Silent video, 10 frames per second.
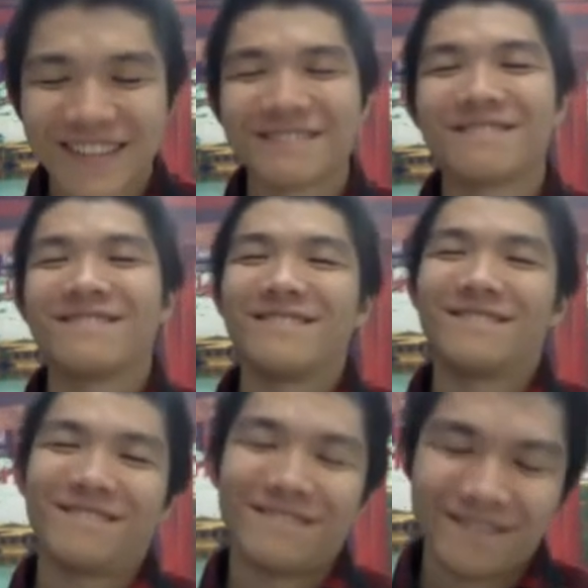
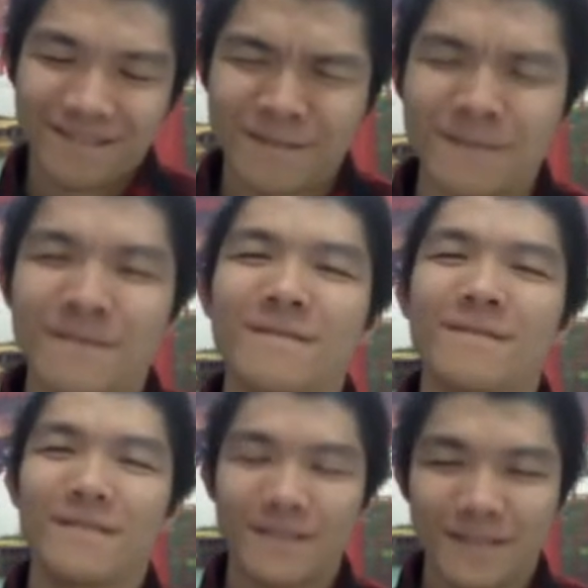
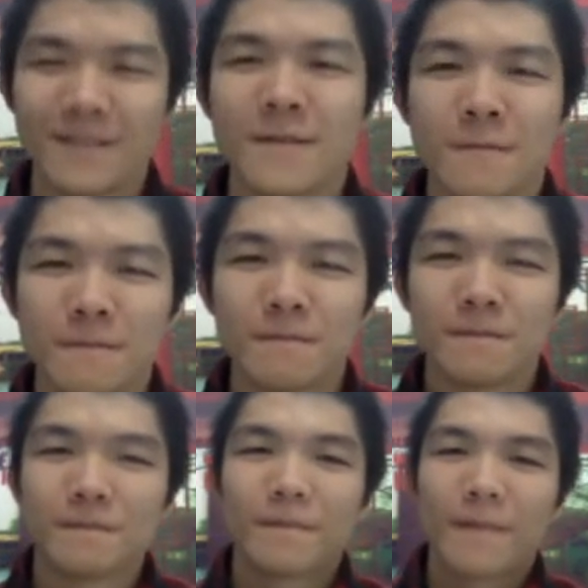
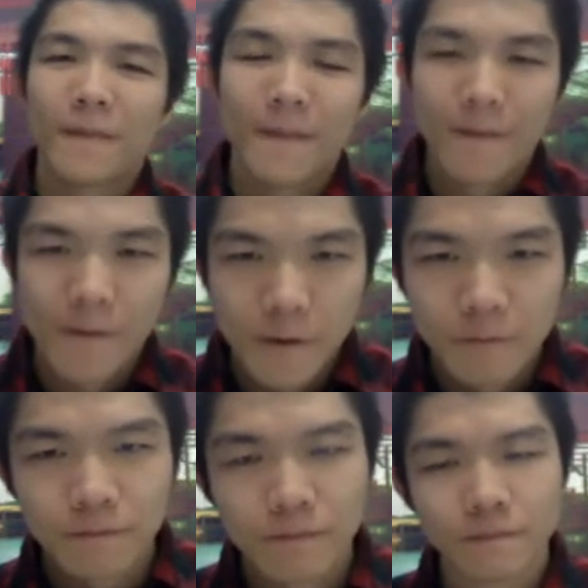
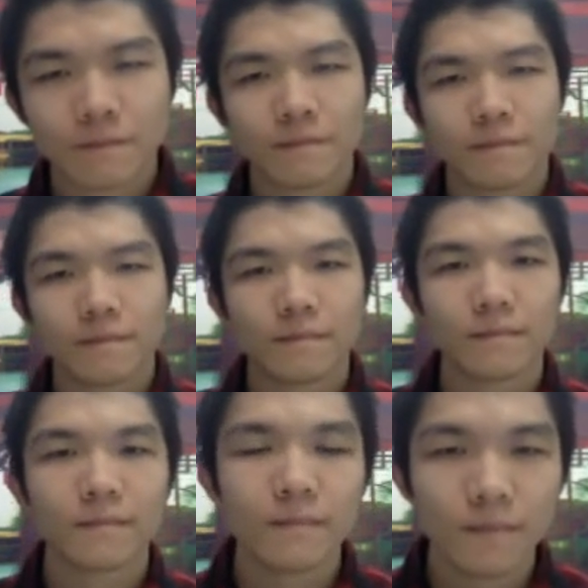
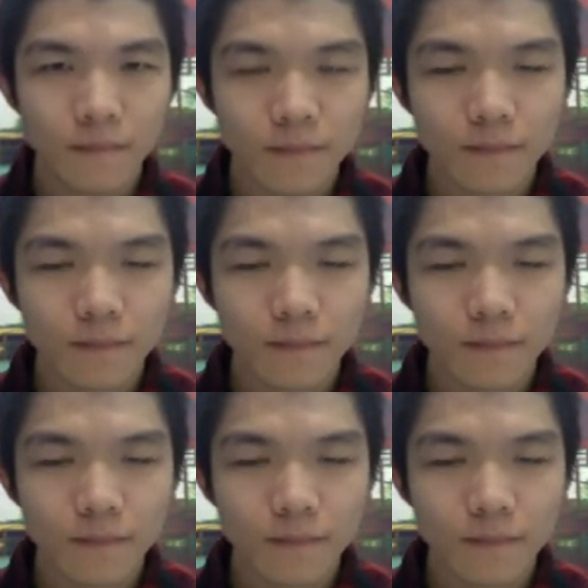[no speech]